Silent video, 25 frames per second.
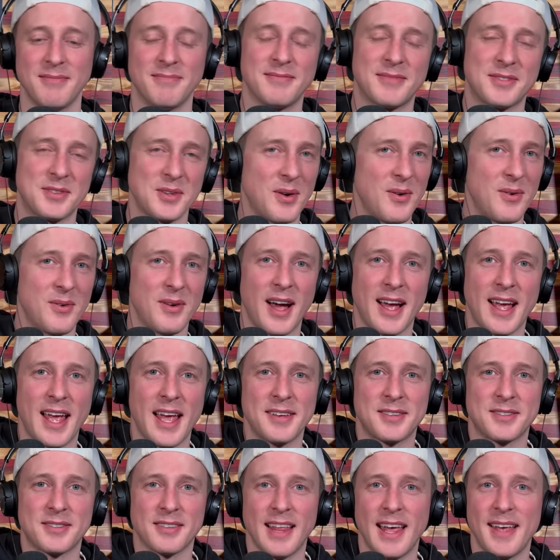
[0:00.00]
So I
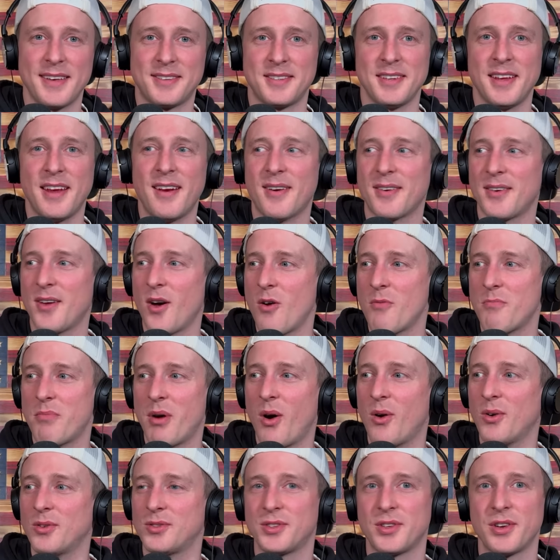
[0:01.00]
guess lesson here, don't
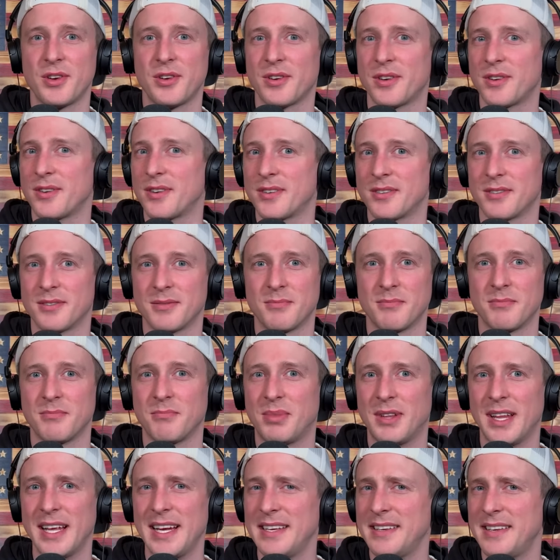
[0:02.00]
post your
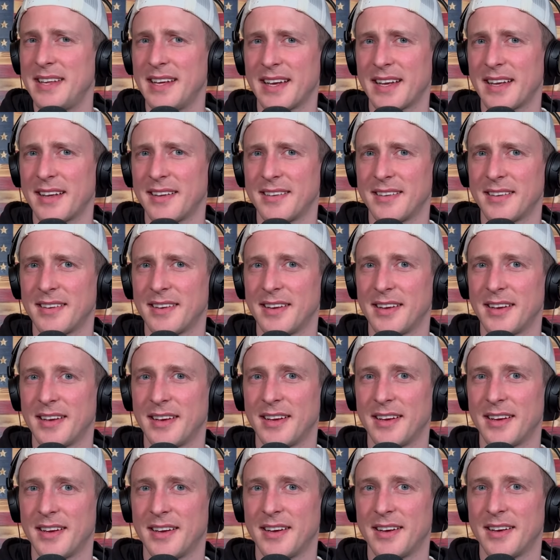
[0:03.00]
plane ticket
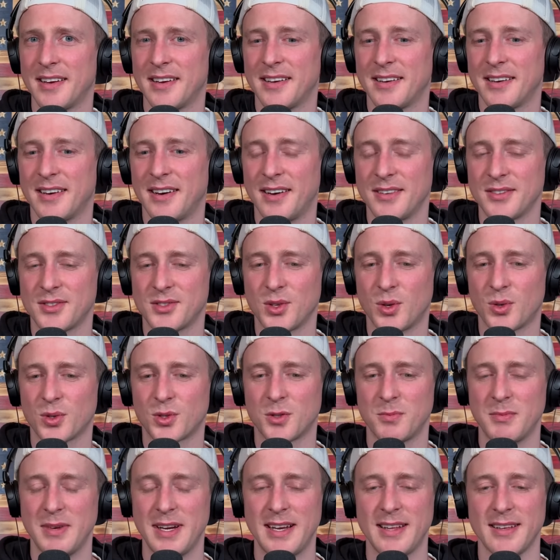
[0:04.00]
on
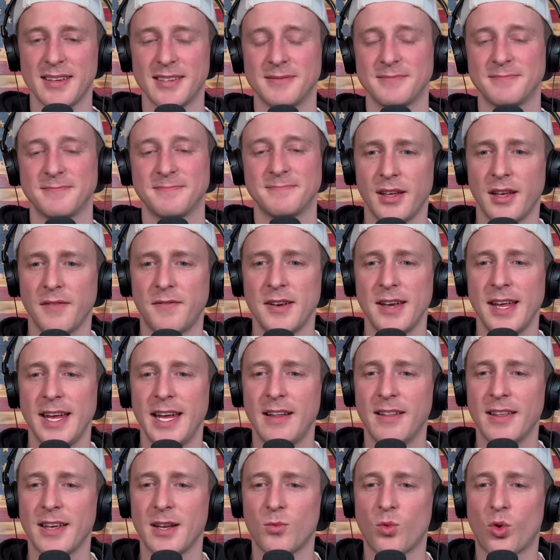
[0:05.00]
social media. If an
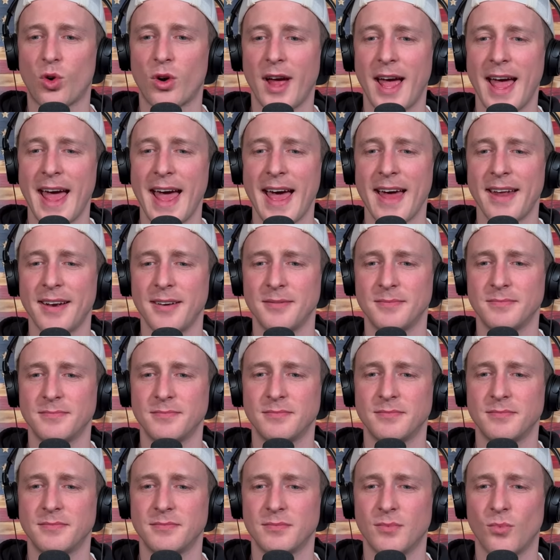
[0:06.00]
alien wore a hat,
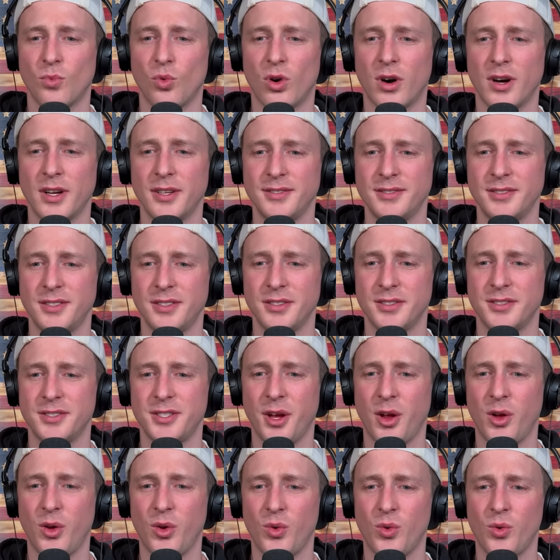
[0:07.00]
1,
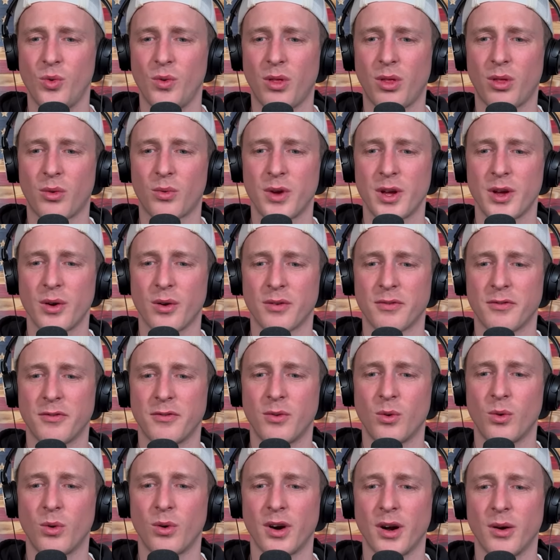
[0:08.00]
2, 3, or
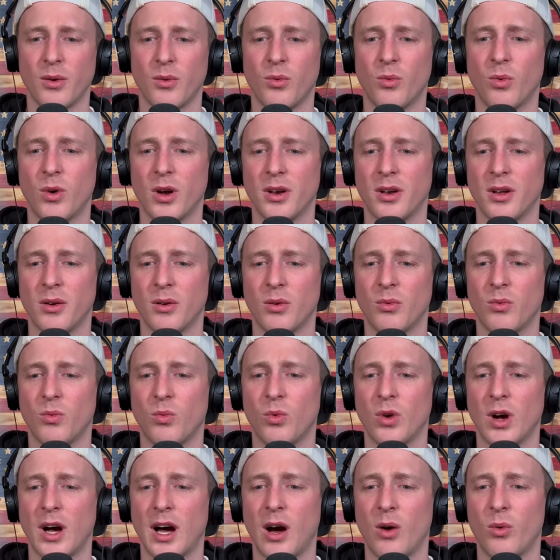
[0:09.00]
4,
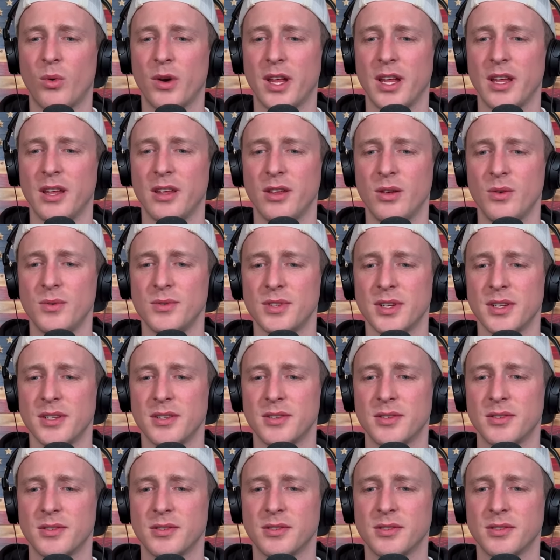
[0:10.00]
how would he use it?